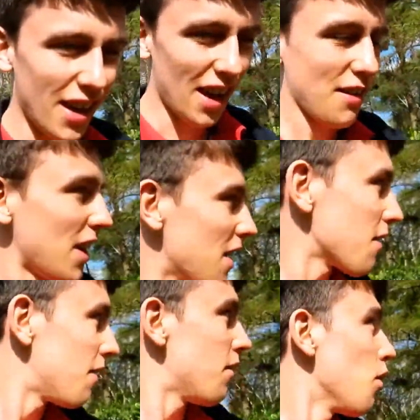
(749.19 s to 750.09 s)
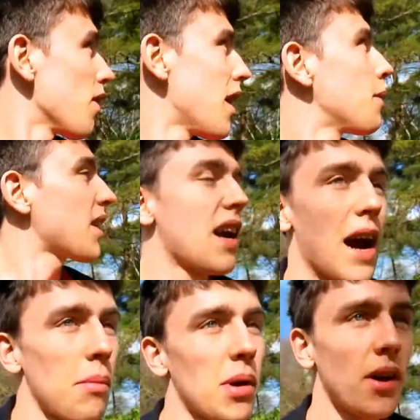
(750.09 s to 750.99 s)
Having like 4-hour
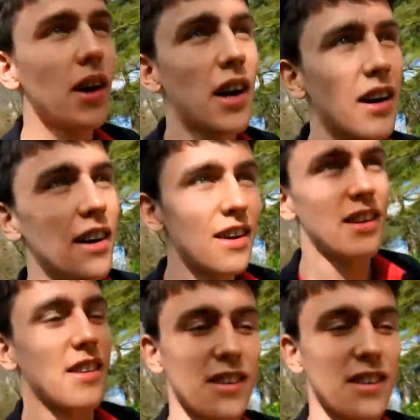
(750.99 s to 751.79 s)
gap is